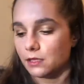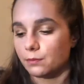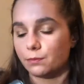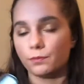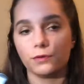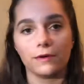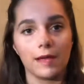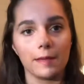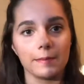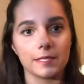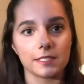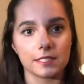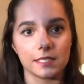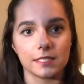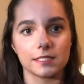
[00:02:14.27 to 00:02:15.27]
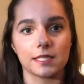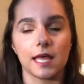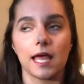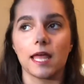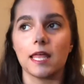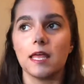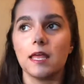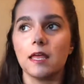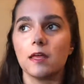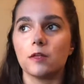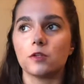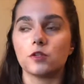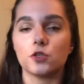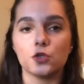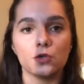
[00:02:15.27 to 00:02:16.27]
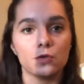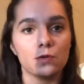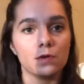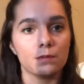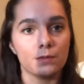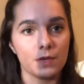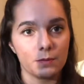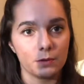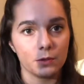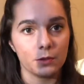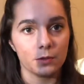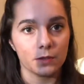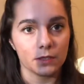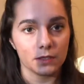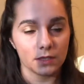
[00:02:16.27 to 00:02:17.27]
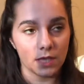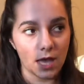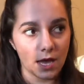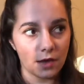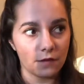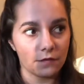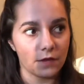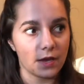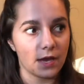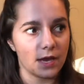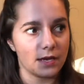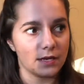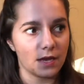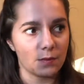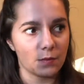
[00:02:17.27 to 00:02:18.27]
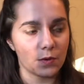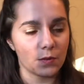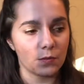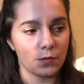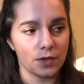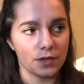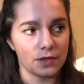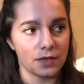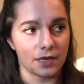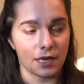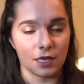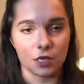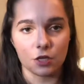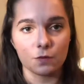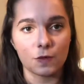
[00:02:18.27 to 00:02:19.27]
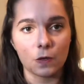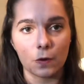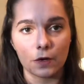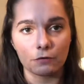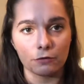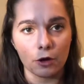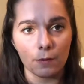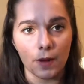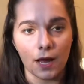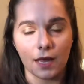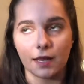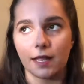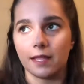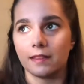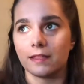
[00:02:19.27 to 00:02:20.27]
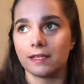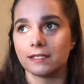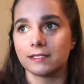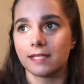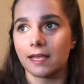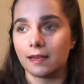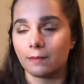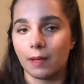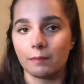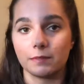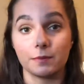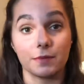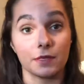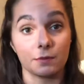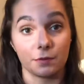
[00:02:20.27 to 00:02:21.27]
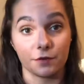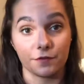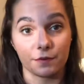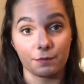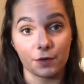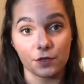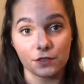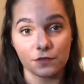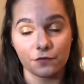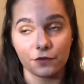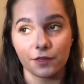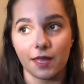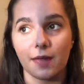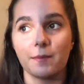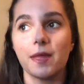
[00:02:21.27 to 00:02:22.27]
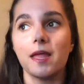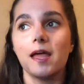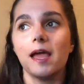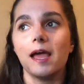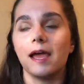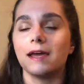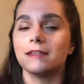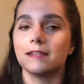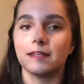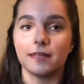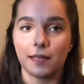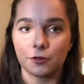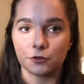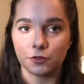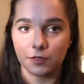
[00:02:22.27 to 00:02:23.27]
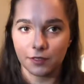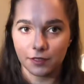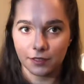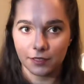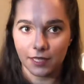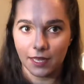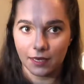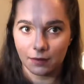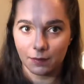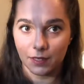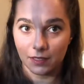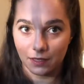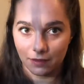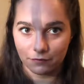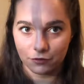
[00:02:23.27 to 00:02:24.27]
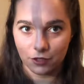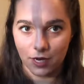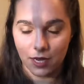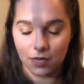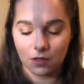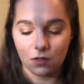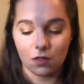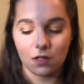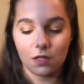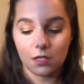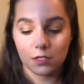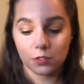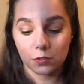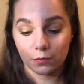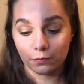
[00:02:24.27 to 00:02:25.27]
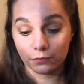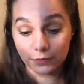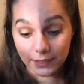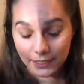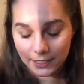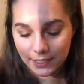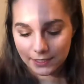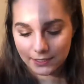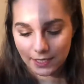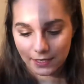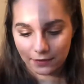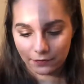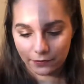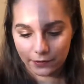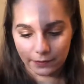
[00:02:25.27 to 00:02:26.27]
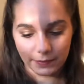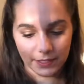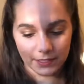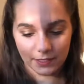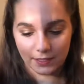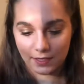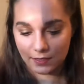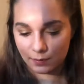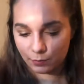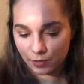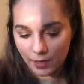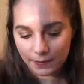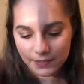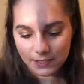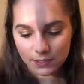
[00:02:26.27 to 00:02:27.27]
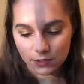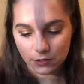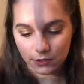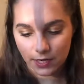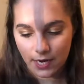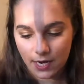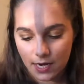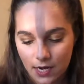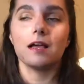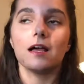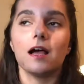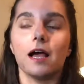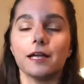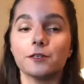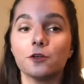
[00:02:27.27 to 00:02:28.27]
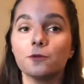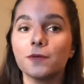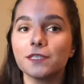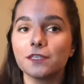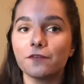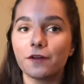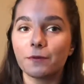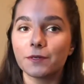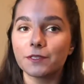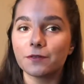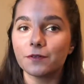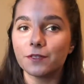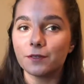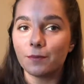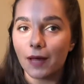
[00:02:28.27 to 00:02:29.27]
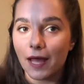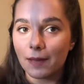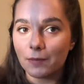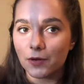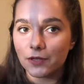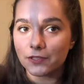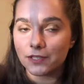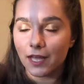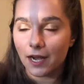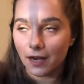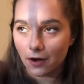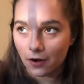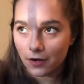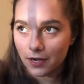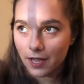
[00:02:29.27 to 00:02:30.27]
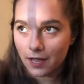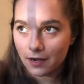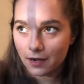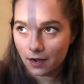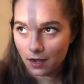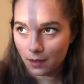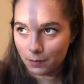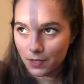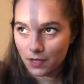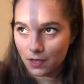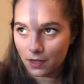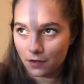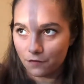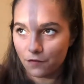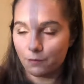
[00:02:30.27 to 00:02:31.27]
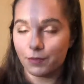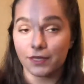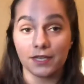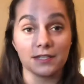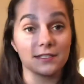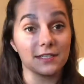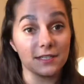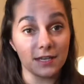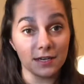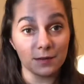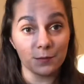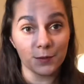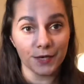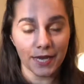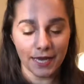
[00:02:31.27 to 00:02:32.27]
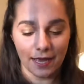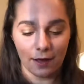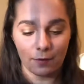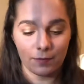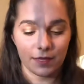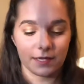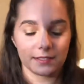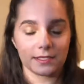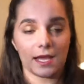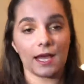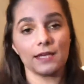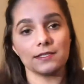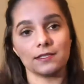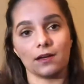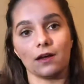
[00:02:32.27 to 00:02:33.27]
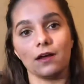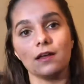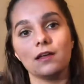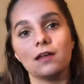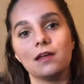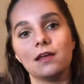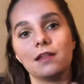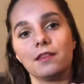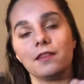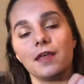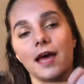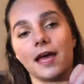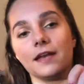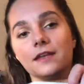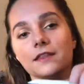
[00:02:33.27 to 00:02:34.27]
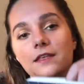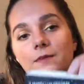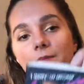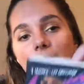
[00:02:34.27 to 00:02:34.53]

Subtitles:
The premise is that two people who are in love end up with a humanoid robot, and they set him up to be the perfect person for them, and then naturally they end up in a love triangle. So I'm really excited for it because I think the premise is great. I told myself I wasn't going to buy books that I already had a copy of, but that didn't end up working out because I saw that the